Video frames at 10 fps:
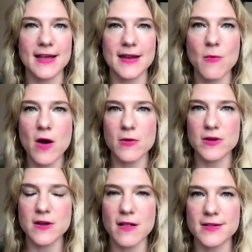And I want
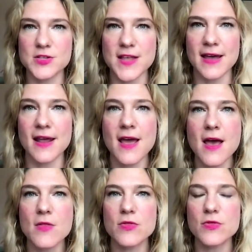to acknowledge that
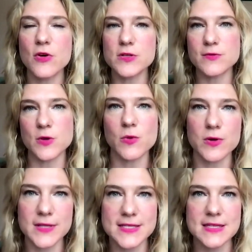those of you
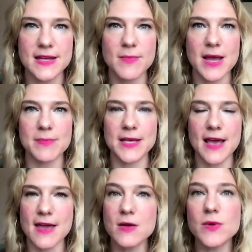who are listening might
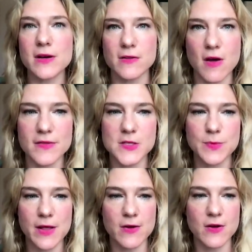be anywhere along
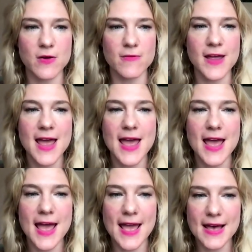this bell curve,
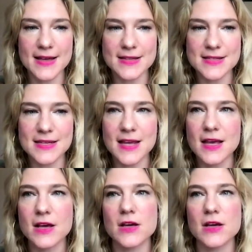and